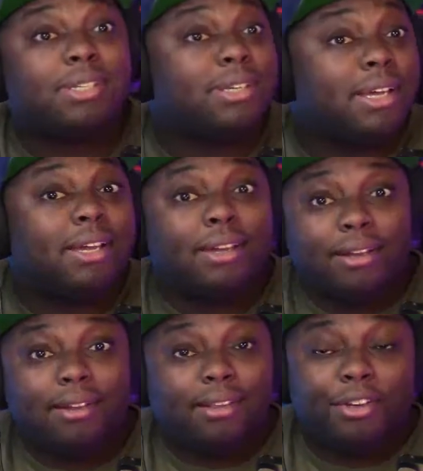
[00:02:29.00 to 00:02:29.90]

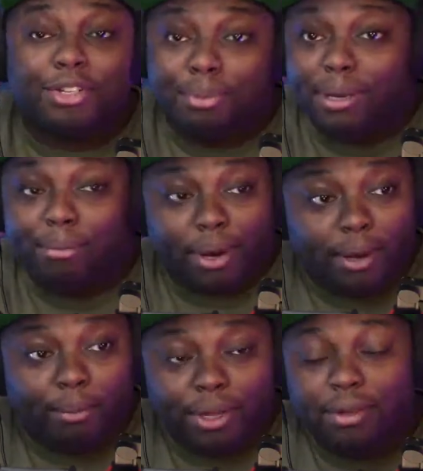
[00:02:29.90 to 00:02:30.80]
goggles? Did Shmi
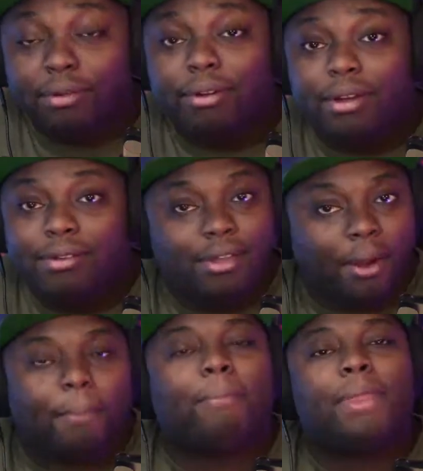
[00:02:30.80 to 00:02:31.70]
bring him with him?
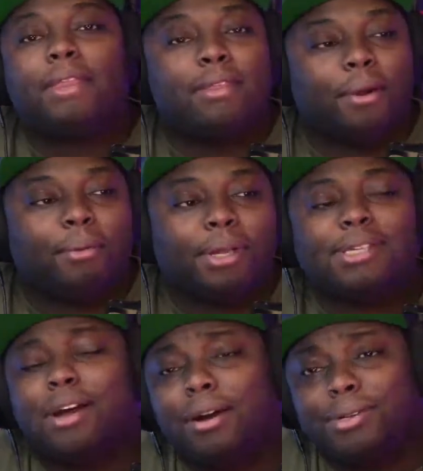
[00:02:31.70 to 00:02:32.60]
No.
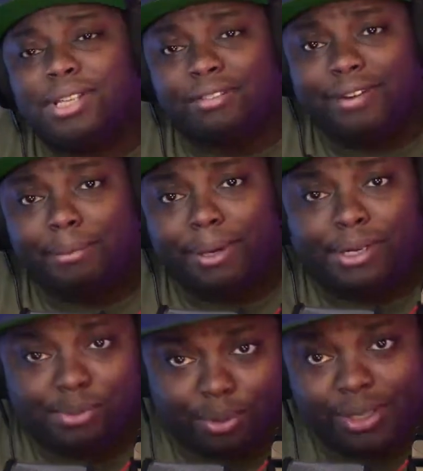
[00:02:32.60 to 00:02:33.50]
His goggles and the Phantom
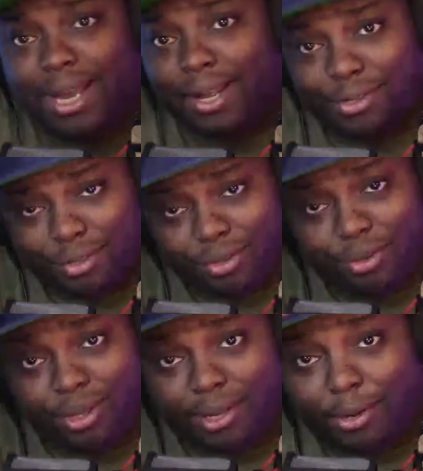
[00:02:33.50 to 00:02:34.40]
Menace were attached
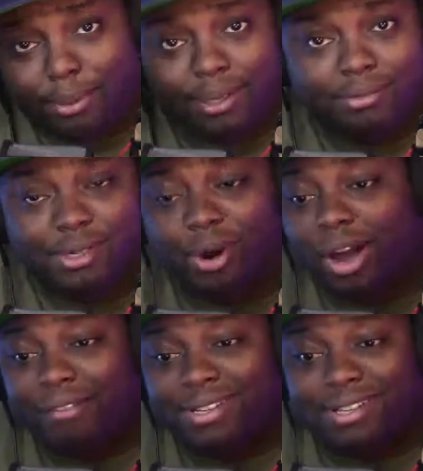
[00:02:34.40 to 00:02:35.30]
to the helmet, so
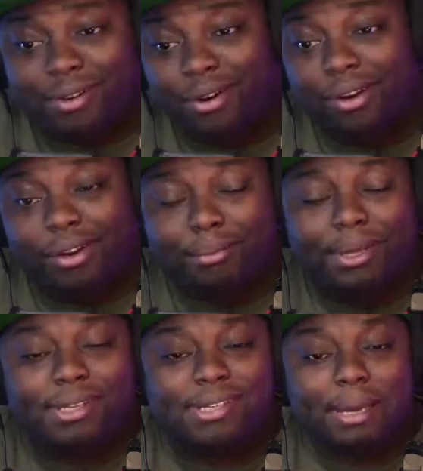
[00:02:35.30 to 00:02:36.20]
obviously they aren't going
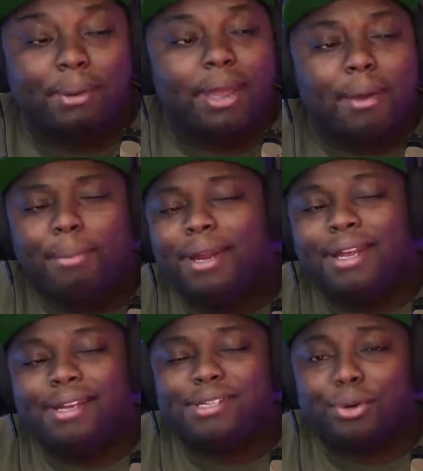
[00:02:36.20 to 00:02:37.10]
to be the same. But
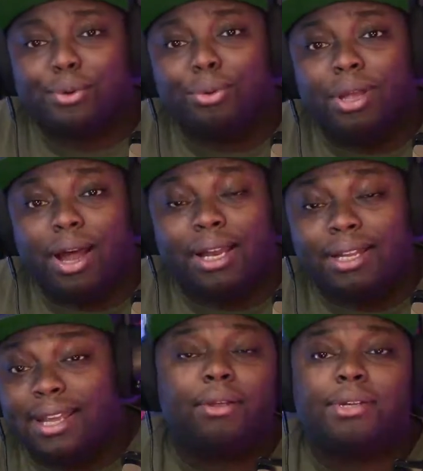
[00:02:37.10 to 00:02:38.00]
it is a cool
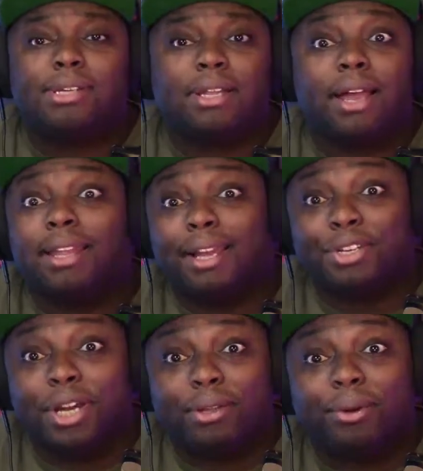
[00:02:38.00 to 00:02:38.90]
nod, and he looks a lot
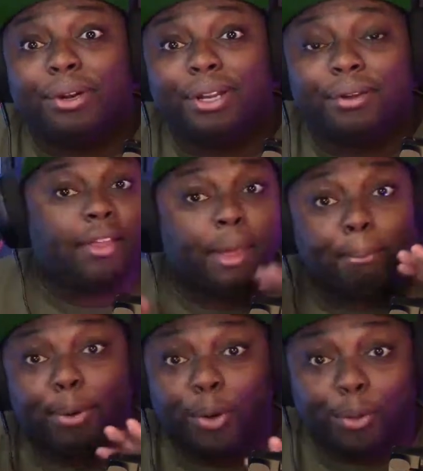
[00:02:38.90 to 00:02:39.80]
like Jake Lloyd.
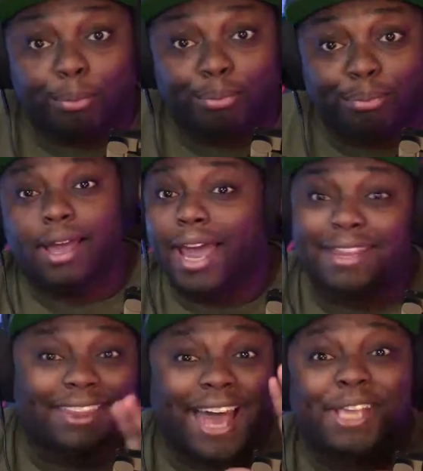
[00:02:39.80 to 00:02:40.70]
Then boom.
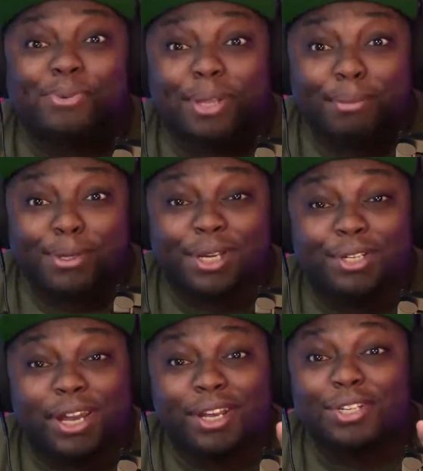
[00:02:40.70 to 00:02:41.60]
And then that's when the
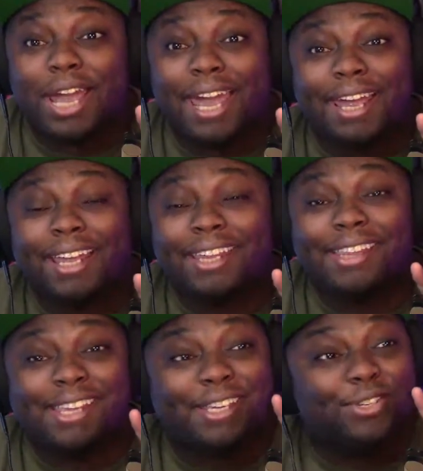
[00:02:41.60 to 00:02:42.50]
music changed, and
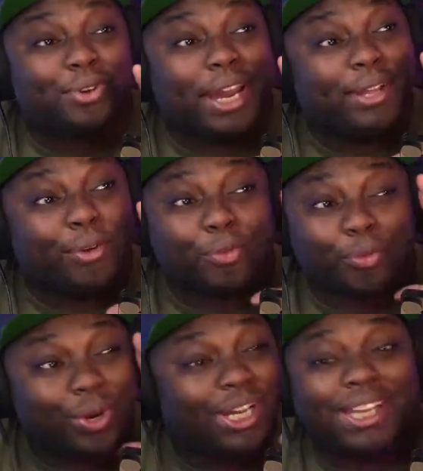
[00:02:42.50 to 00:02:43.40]
this trailer
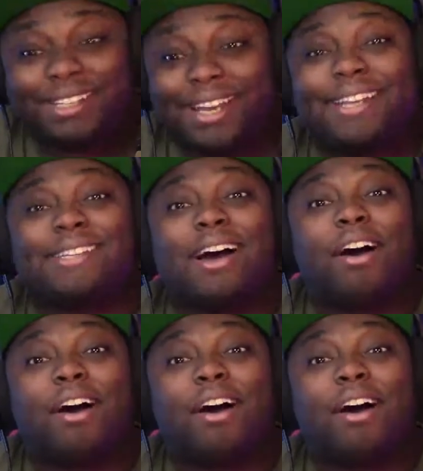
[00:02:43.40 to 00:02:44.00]
really takes